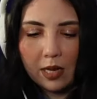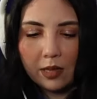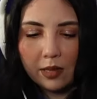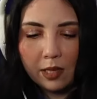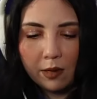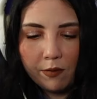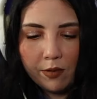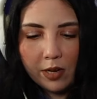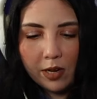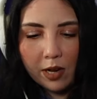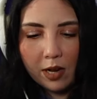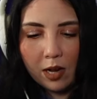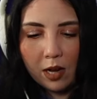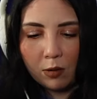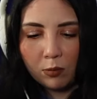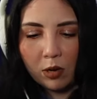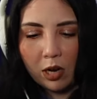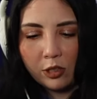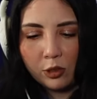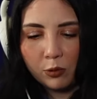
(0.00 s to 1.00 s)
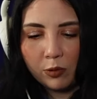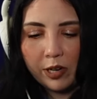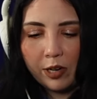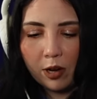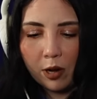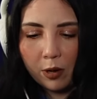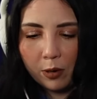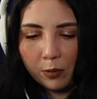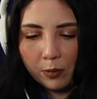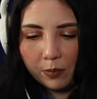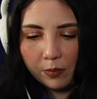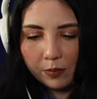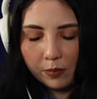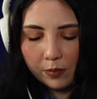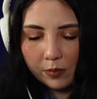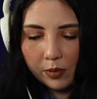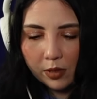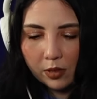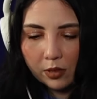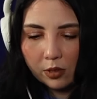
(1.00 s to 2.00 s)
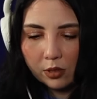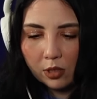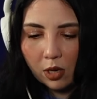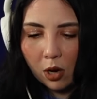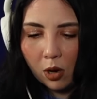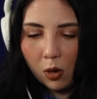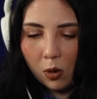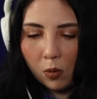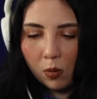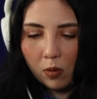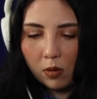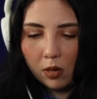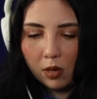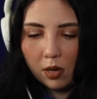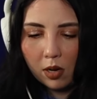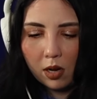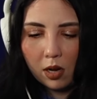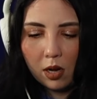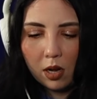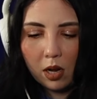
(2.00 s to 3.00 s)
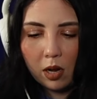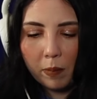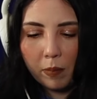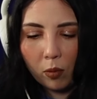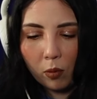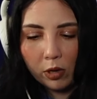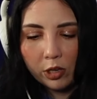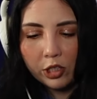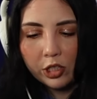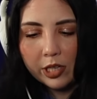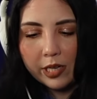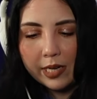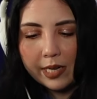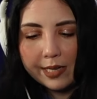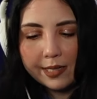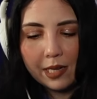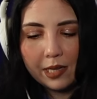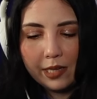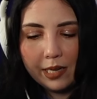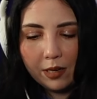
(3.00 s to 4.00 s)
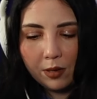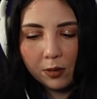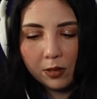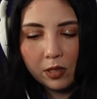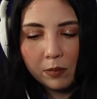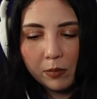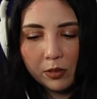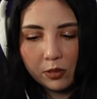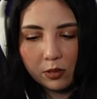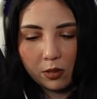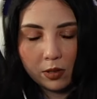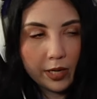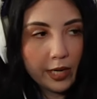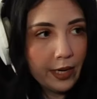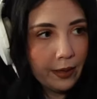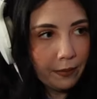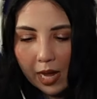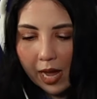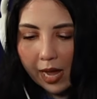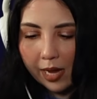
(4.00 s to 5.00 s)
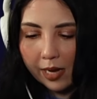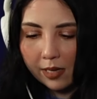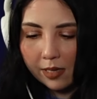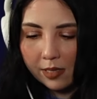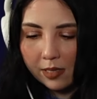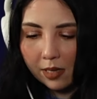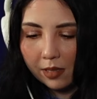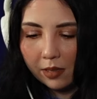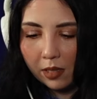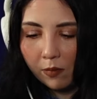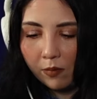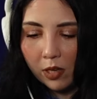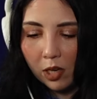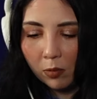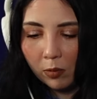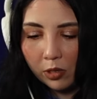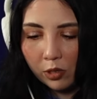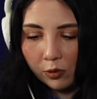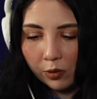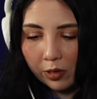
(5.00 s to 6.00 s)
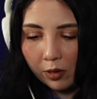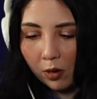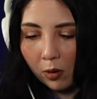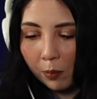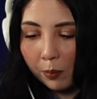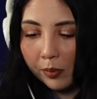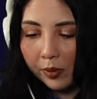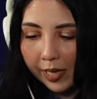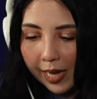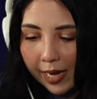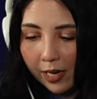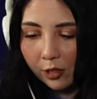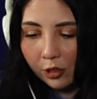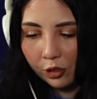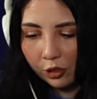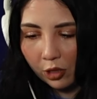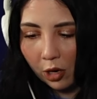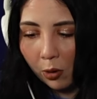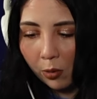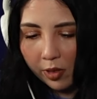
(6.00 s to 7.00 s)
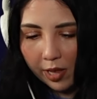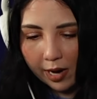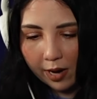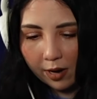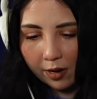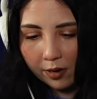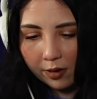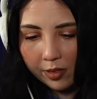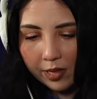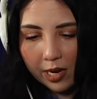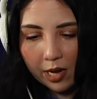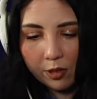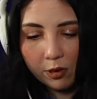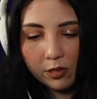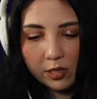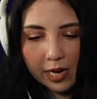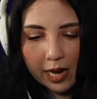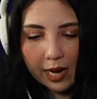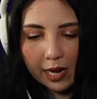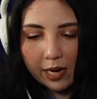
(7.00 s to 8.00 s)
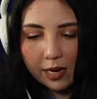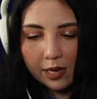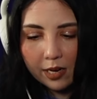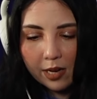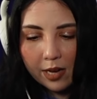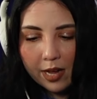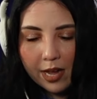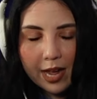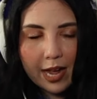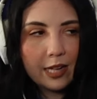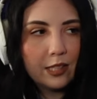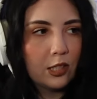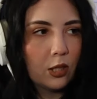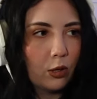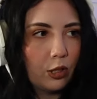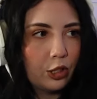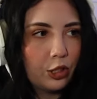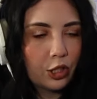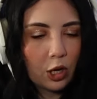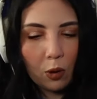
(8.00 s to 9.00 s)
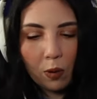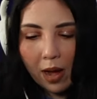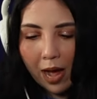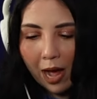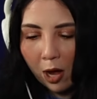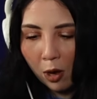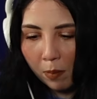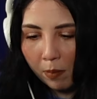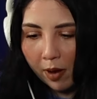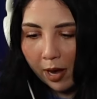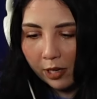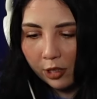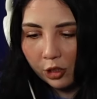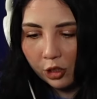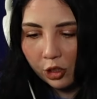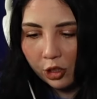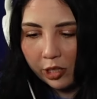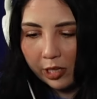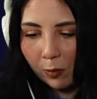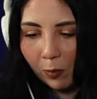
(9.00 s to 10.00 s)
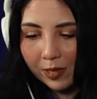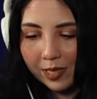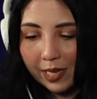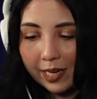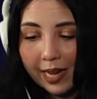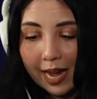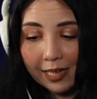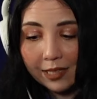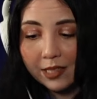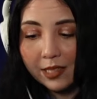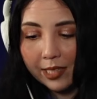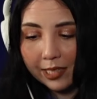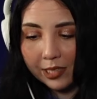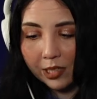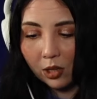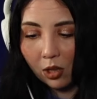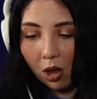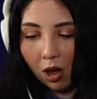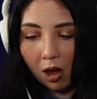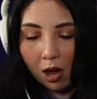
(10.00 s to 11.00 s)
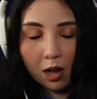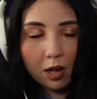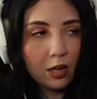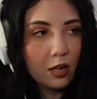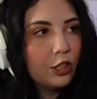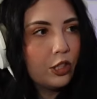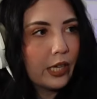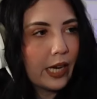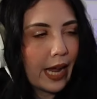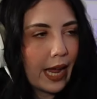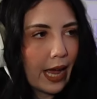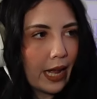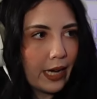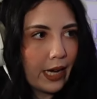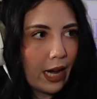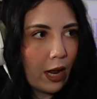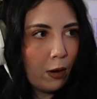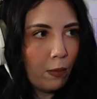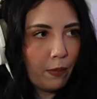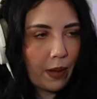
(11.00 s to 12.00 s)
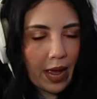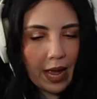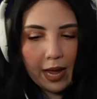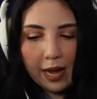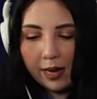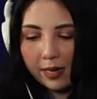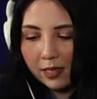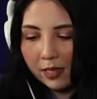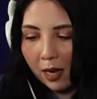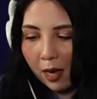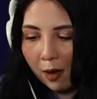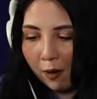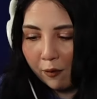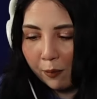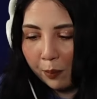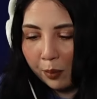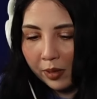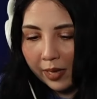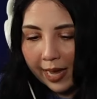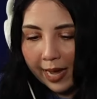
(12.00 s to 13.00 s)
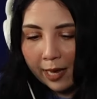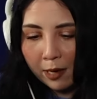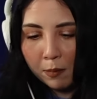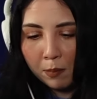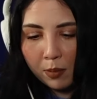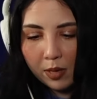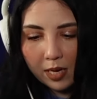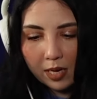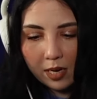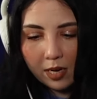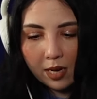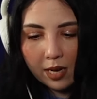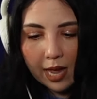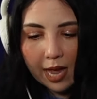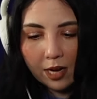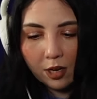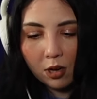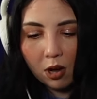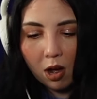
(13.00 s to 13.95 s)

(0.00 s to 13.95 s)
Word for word: Olivia Rodrigo. So abortion is illegal in Missouri, and Olivia Rodrigo played a show there the other day. And so, to show how much she was against this law, she handed out bags of Plan B and